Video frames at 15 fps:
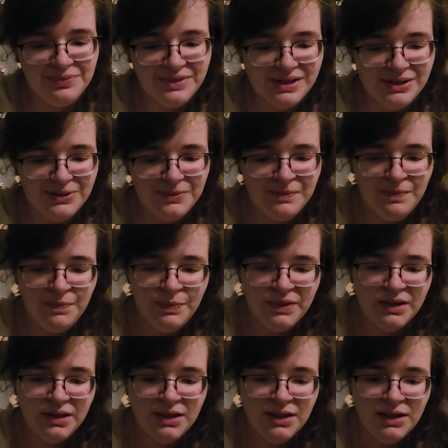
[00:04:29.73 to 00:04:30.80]
So
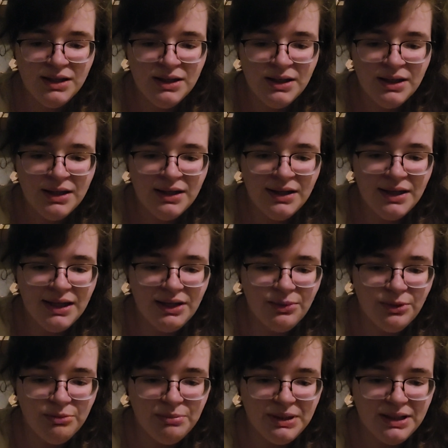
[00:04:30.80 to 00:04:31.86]
he
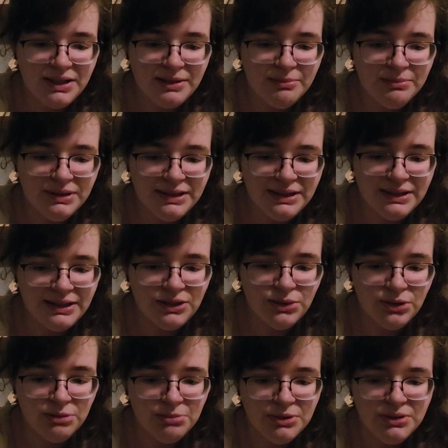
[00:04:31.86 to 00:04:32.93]
would be completely
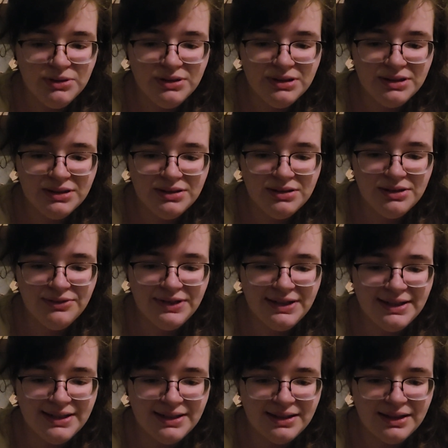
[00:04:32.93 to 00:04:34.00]
normal if he
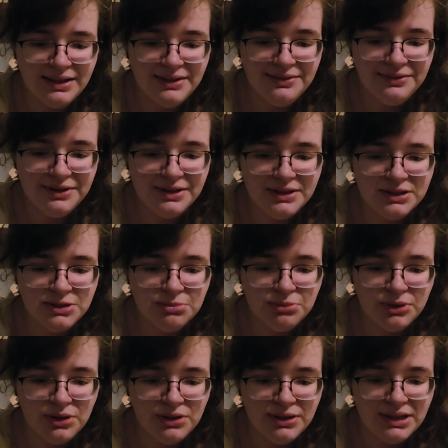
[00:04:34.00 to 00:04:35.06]
didn't live in a
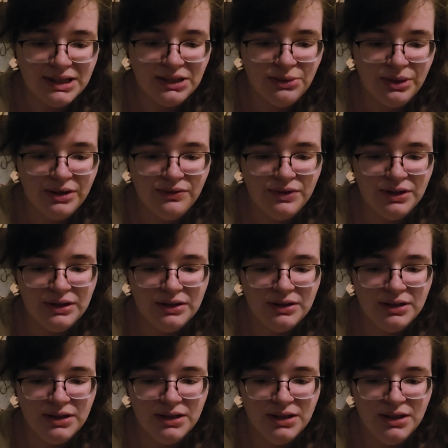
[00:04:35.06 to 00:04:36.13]
sprawling
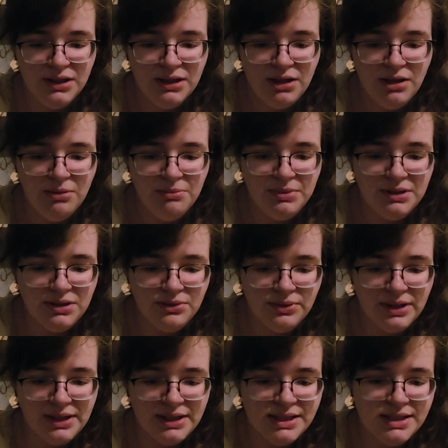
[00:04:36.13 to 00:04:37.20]
graveyard, being
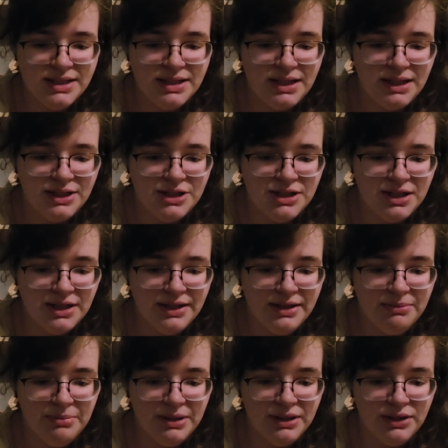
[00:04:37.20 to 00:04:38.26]
raised and educated
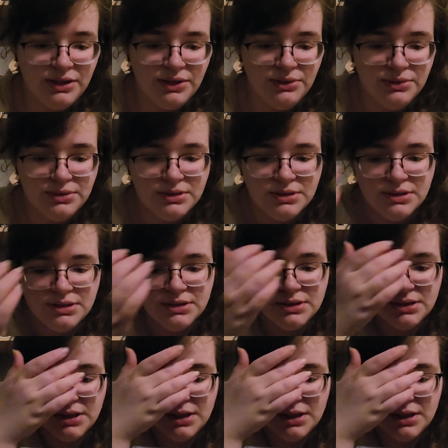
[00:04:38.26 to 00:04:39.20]
by ghosts,